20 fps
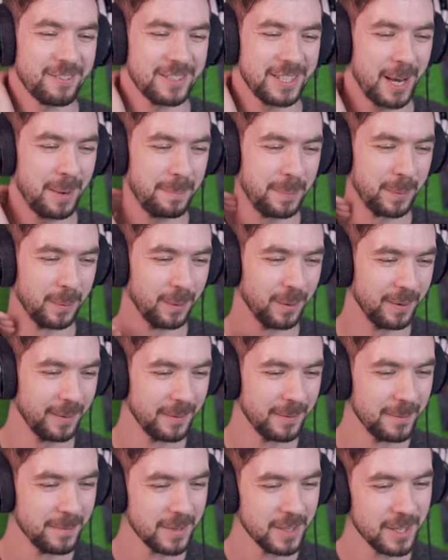of Deadpool.
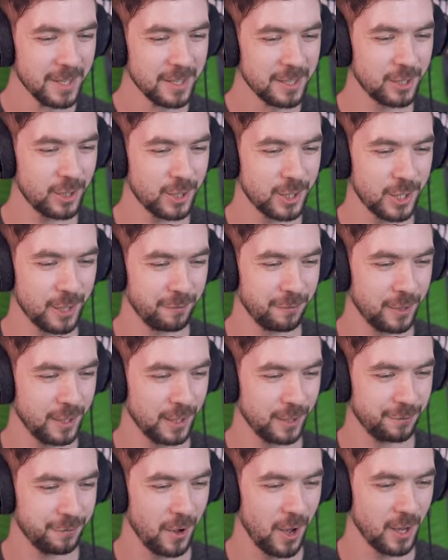Searching for
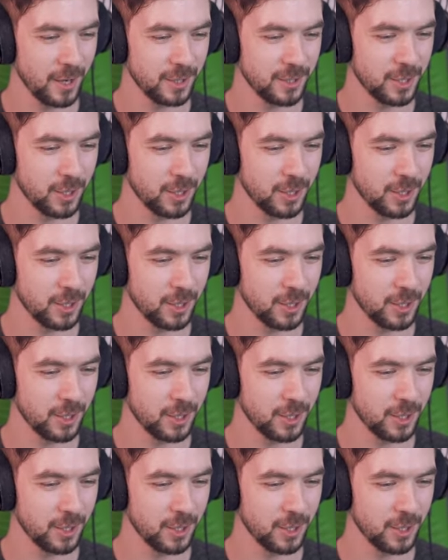this font